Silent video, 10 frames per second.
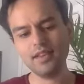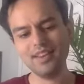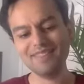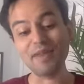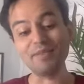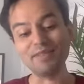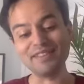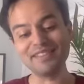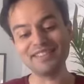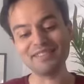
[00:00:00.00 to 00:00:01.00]

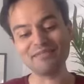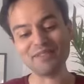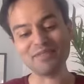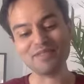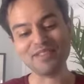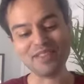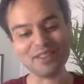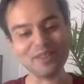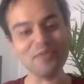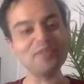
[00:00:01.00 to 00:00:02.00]
Maybe.
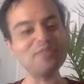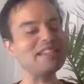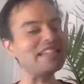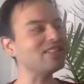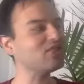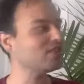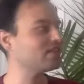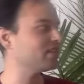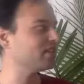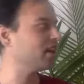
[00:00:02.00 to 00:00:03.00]
You know what's been
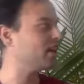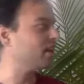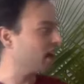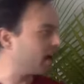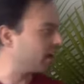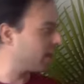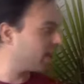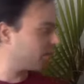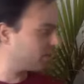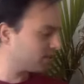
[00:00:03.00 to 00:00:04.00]
interesting, and I
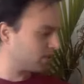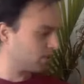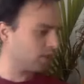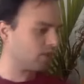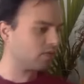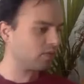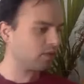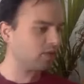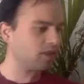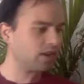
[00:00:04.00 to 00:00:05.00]
came into when
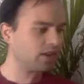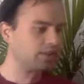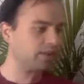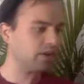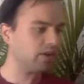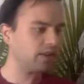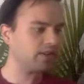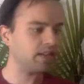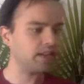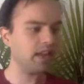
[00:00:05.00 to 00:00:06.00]
you talked about and
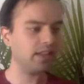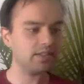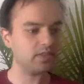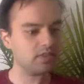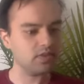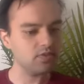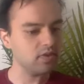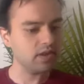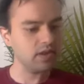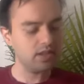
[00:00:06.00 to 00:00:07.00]
said, hey, let's just do
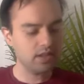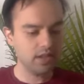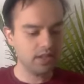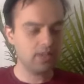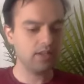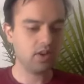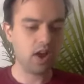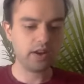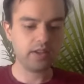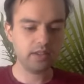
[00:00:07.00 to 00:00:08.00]
a
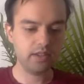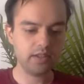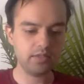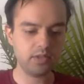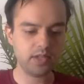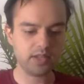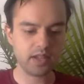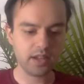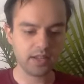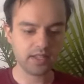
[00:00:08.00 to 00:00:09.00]
talk with just
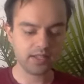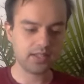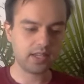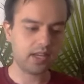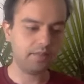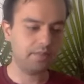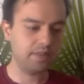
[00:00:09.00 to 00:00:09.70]
us this time.